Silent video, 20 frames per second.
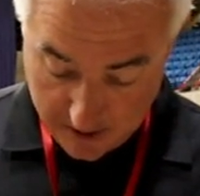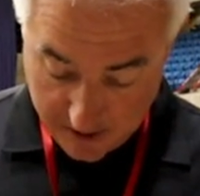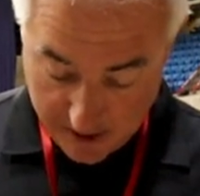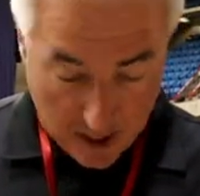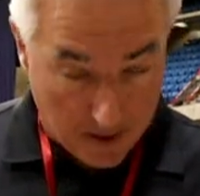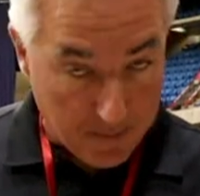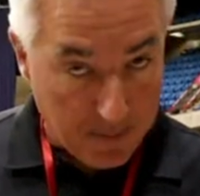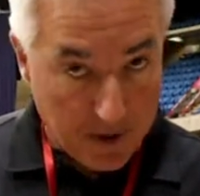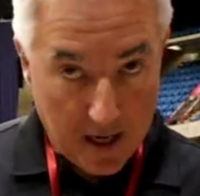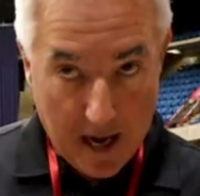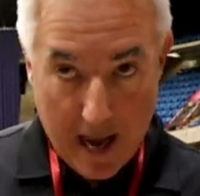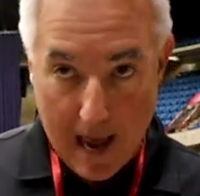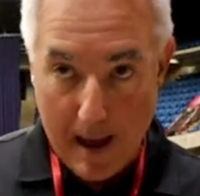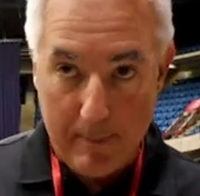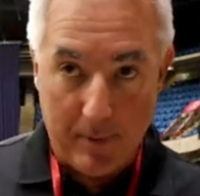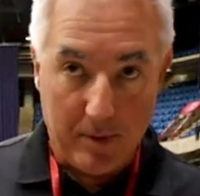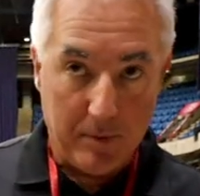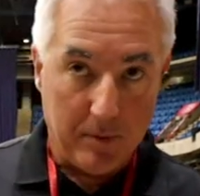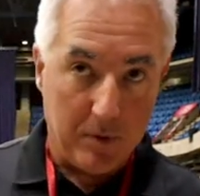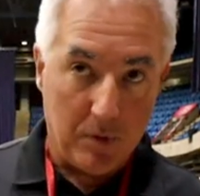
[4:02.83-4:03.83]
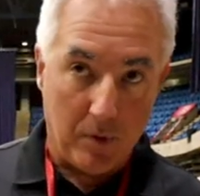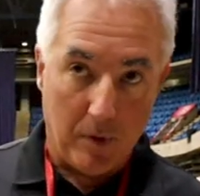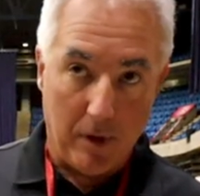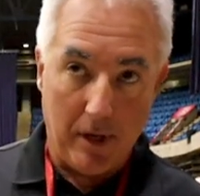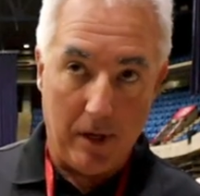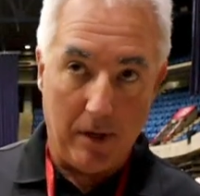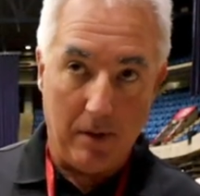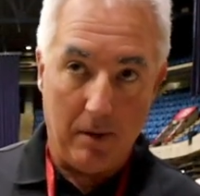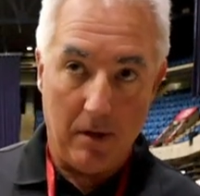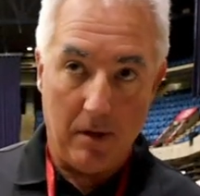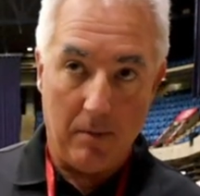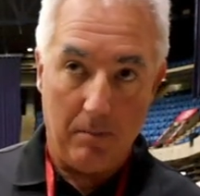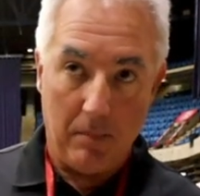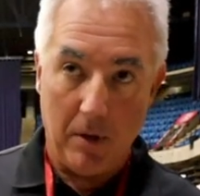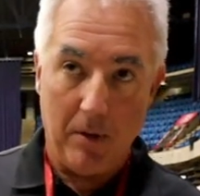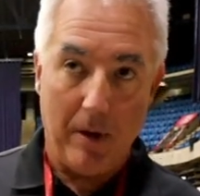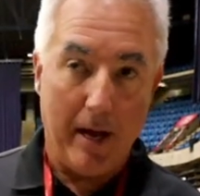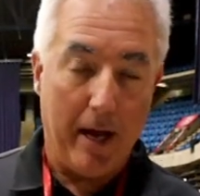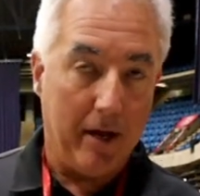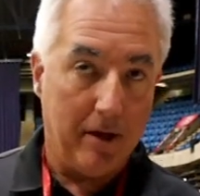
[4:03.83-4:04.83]
something happened between
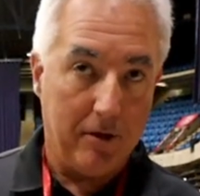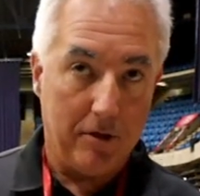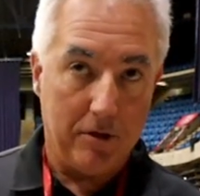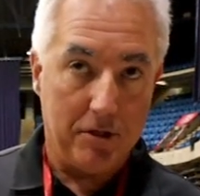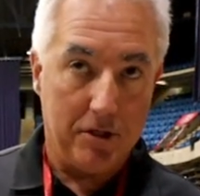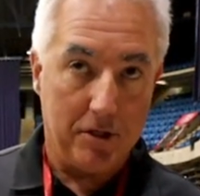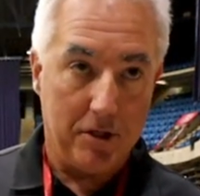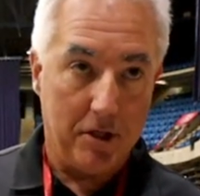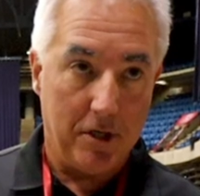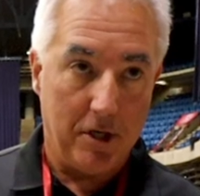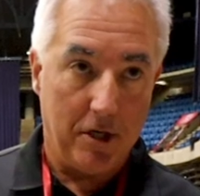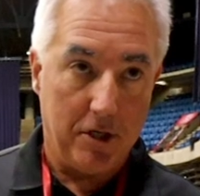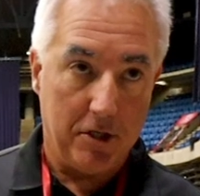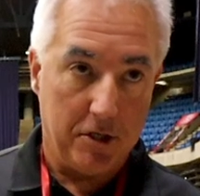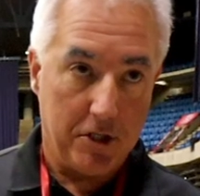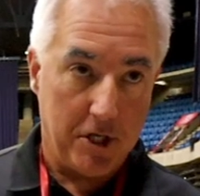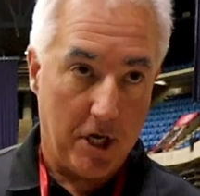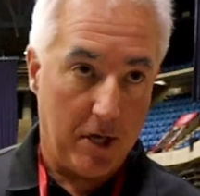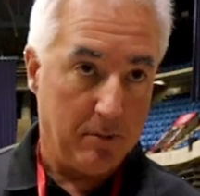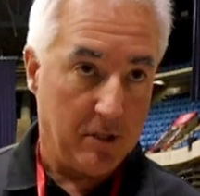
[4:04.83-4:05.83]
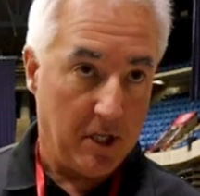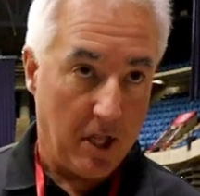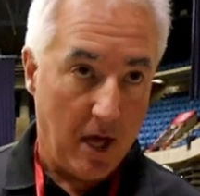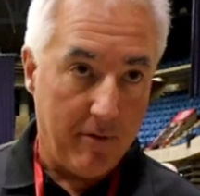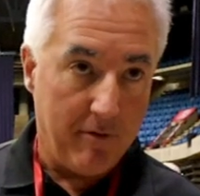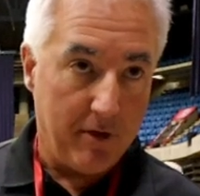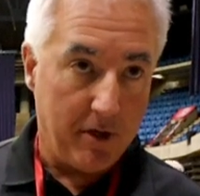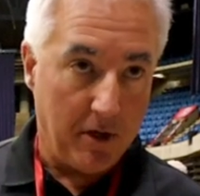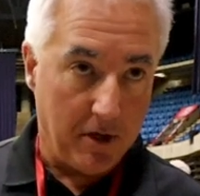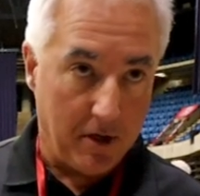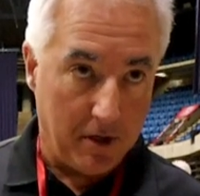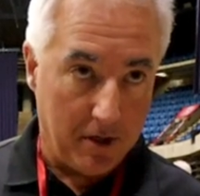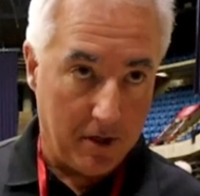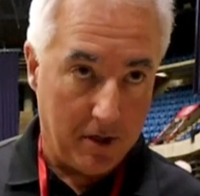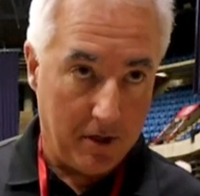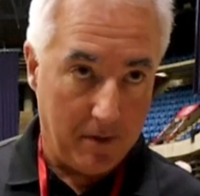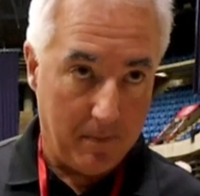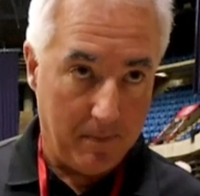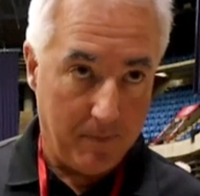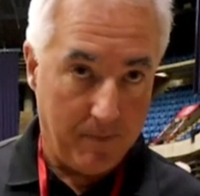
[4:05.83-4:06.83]
Boot Anderson and James
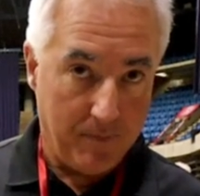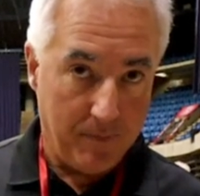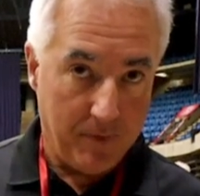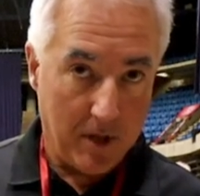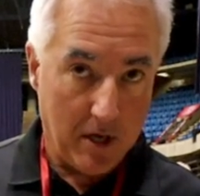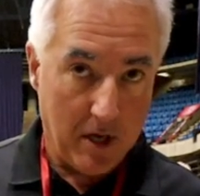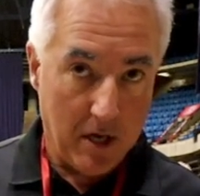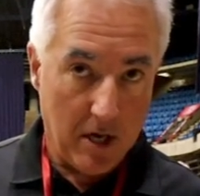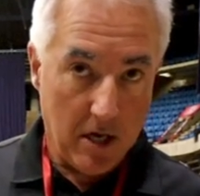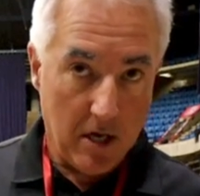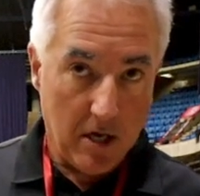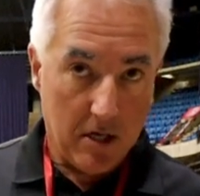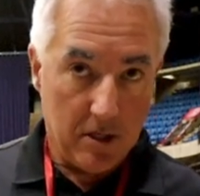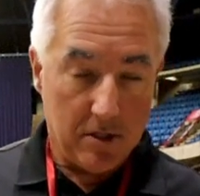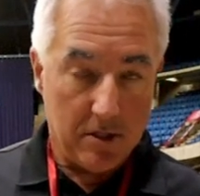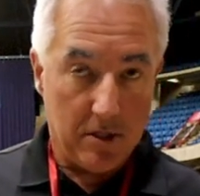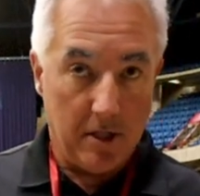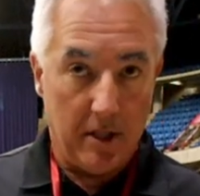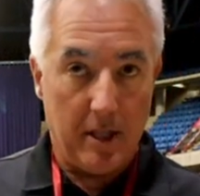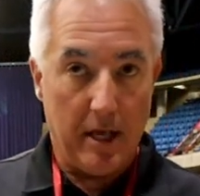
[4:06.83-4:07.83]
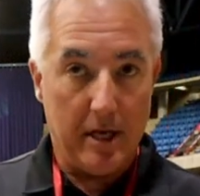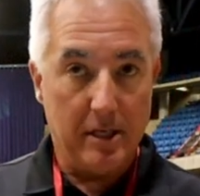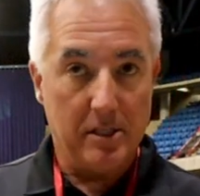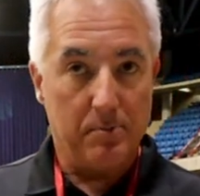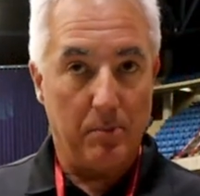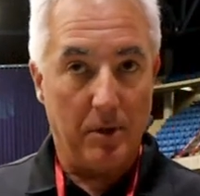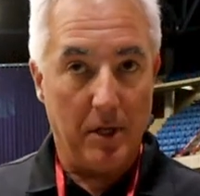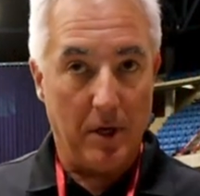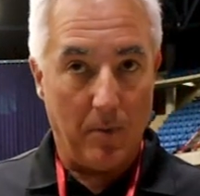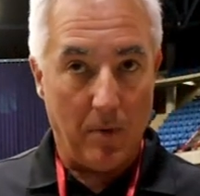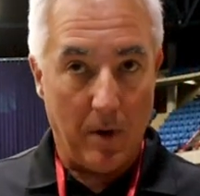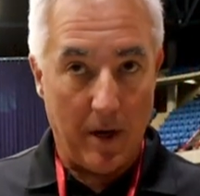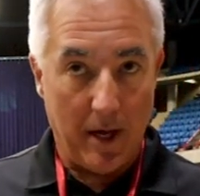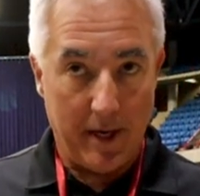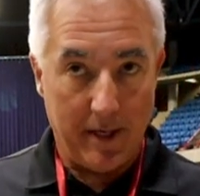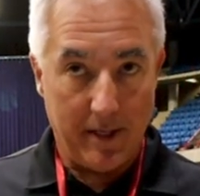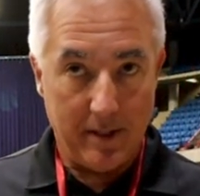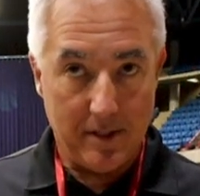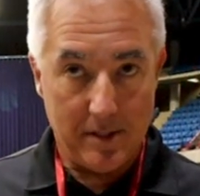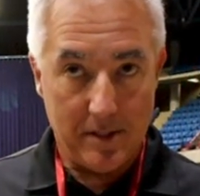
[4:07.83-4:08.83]
Lovingood. Then they split
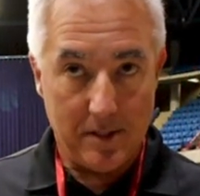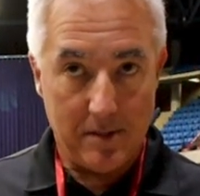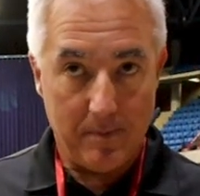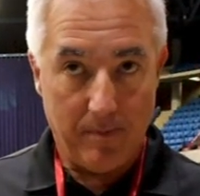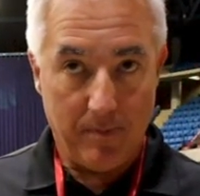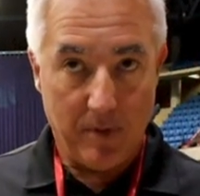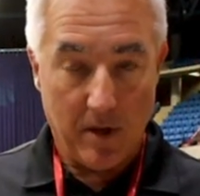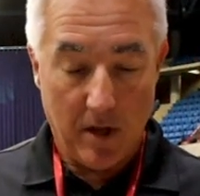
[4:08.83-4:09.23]
ways.